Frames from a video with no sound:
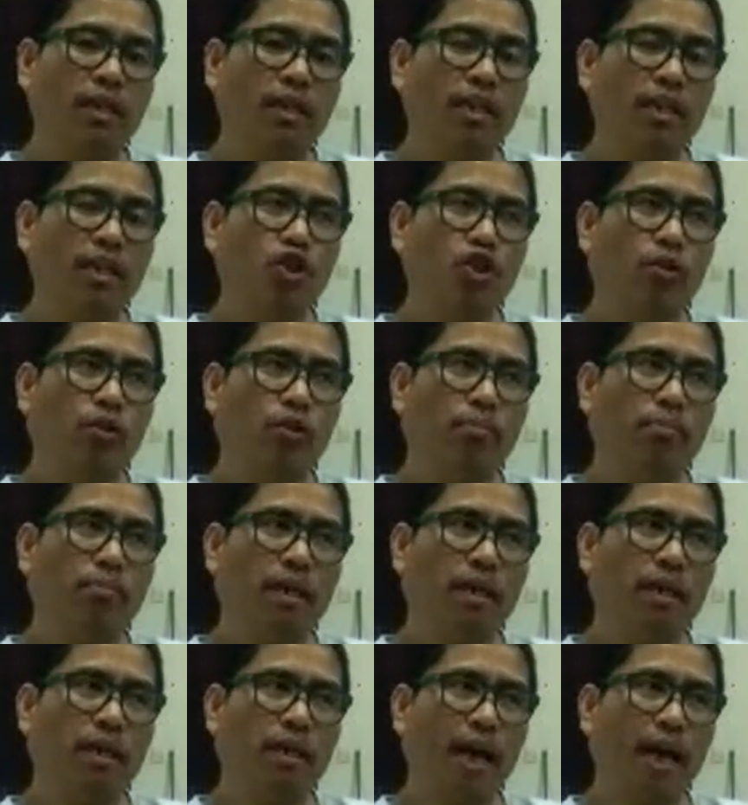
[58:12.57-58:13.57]
it should
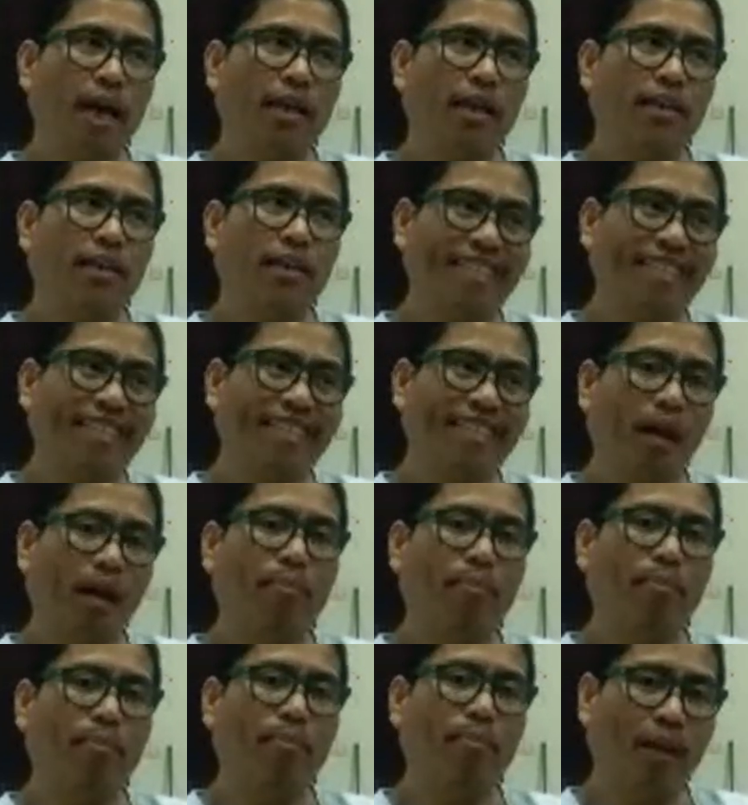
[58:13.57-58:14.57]
be not
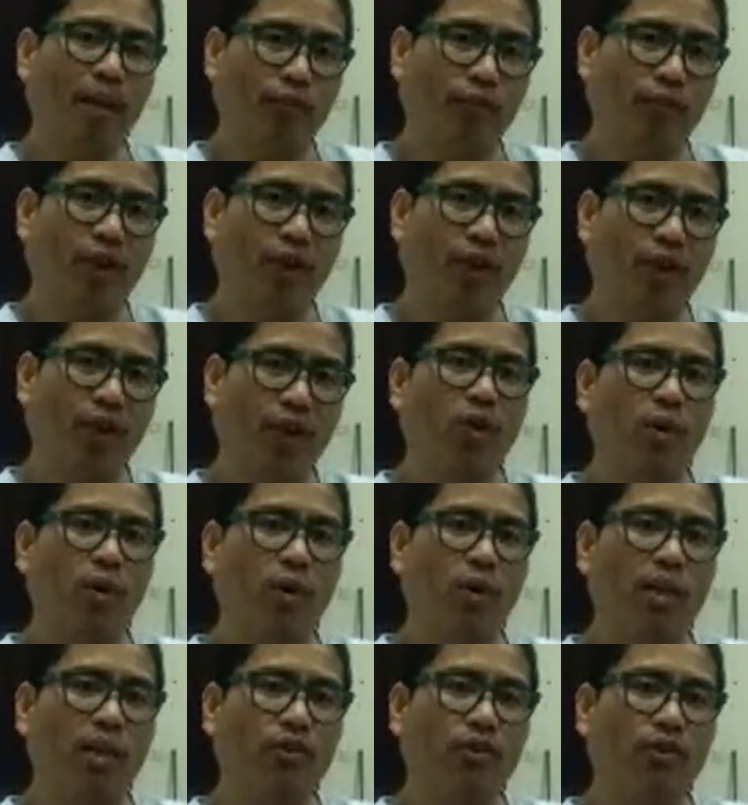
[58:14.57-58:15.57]
above
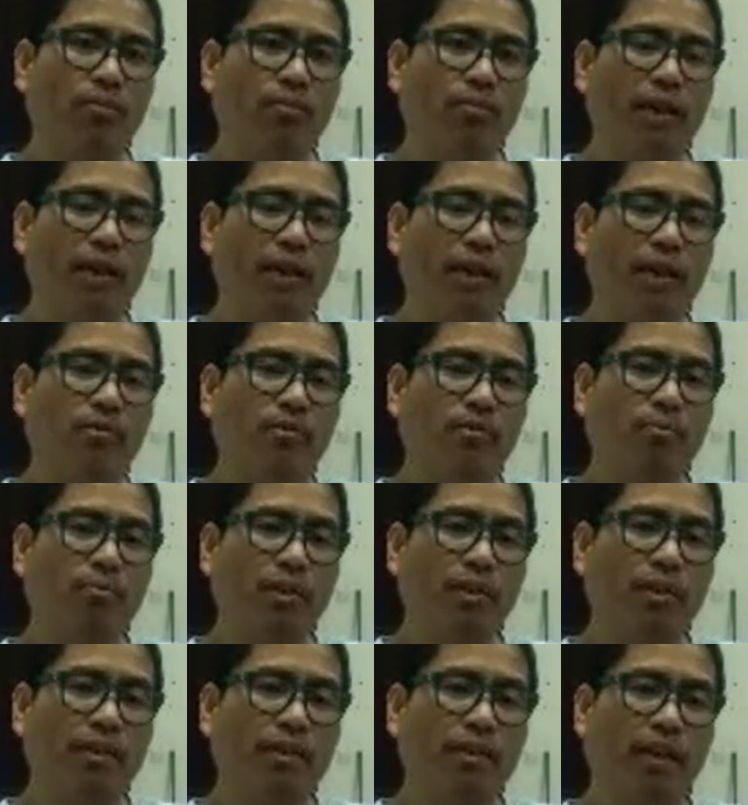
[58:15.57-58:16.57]
100
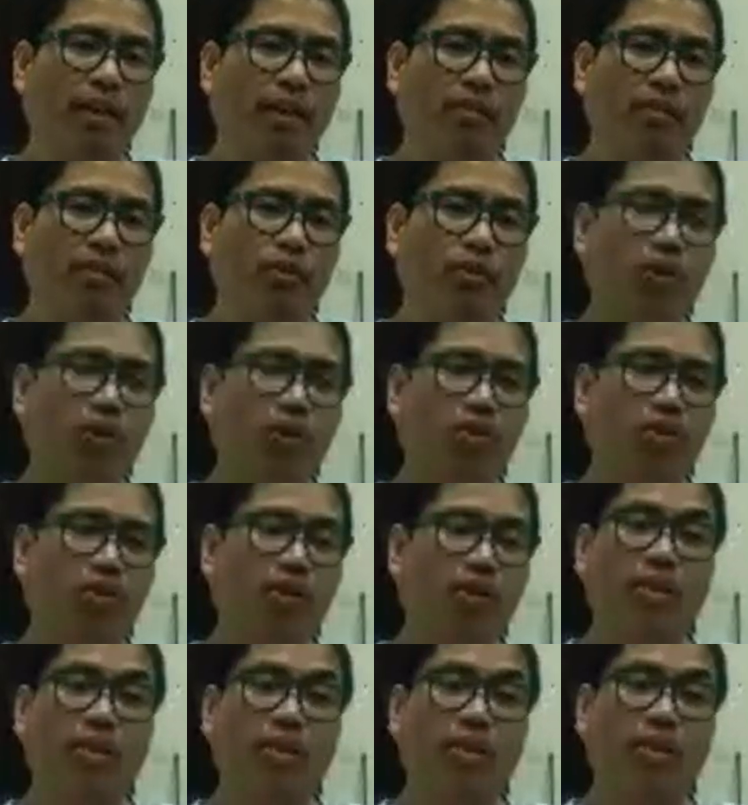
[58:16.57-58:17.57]
milligrams per deciliter.
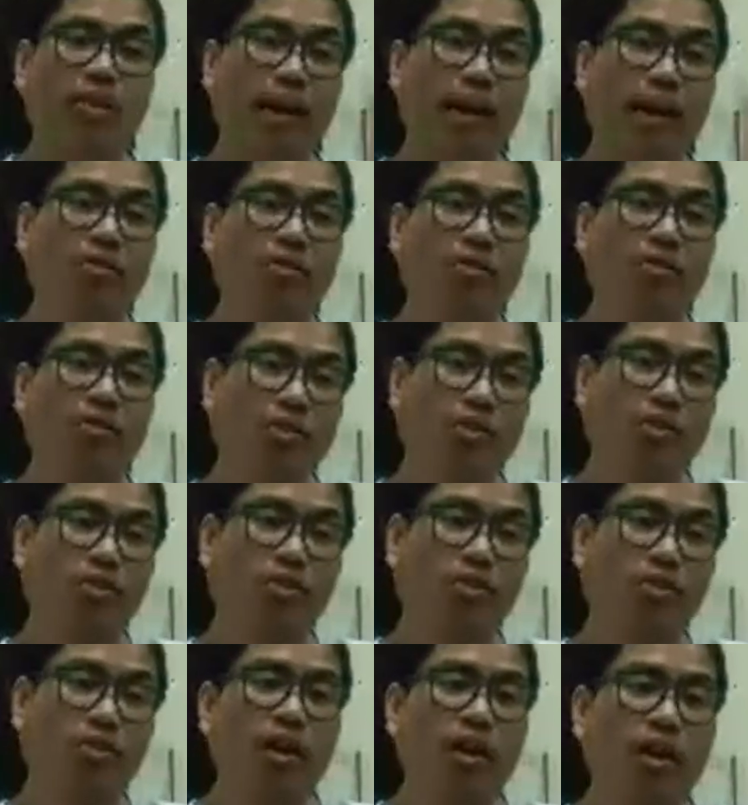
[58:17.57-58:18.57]
So this is the bad
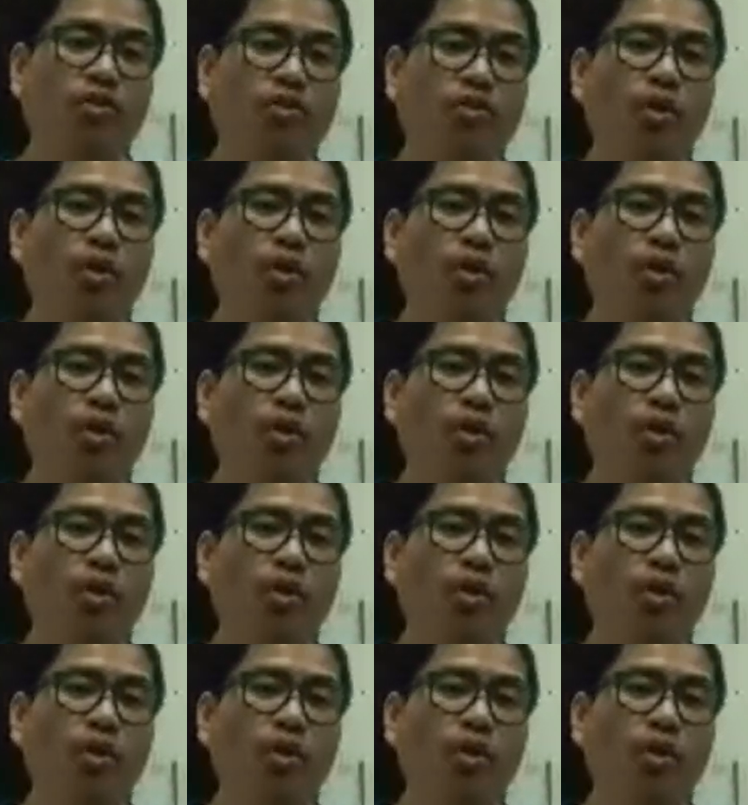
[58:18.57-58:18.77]
cholesterol.